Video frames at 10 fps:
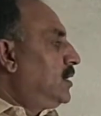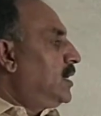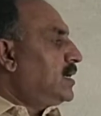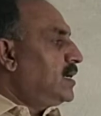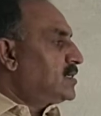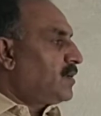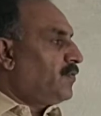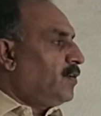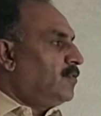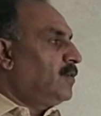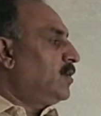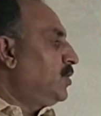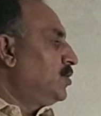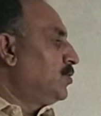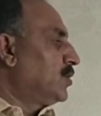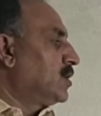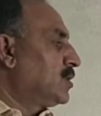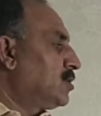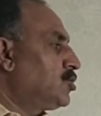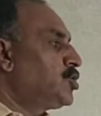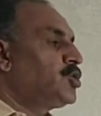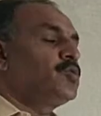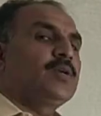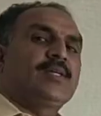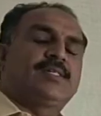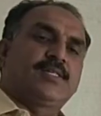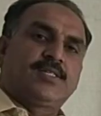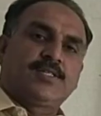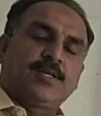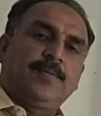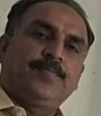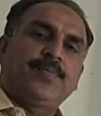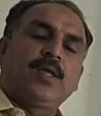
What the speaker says: It has the following usages to show necessity.